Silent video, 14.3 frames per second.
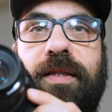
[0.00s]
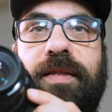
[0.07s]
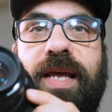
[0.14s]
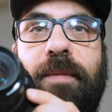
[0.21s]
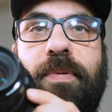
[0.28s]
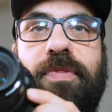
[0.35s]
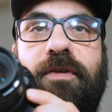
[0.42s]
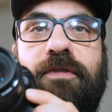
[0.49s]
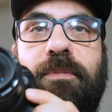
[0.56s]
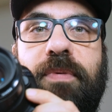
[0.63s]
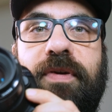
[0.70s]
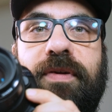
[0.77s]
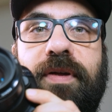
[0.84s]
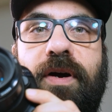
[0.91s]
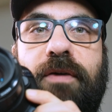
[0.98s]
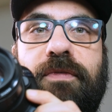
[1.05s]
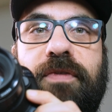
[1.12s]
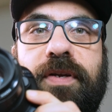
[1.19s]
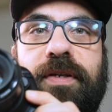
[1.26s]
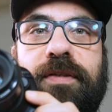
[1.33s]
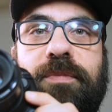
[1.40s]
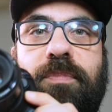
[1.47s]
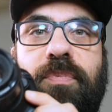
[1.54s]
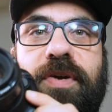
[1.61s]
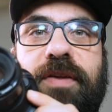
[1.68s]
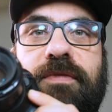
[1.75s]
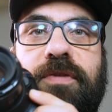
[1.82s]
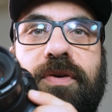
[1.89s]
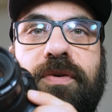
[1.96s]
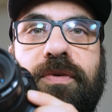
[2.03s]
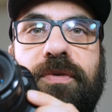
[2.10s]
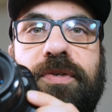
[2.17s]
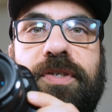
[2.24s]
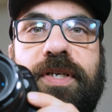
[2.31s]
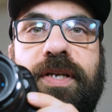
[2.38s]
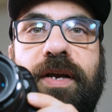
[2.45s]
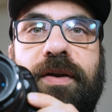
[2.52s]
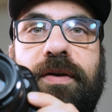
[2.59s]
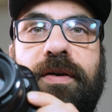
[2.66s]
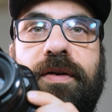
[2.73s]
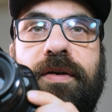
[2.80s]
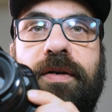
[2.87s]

depth of field preview. See there?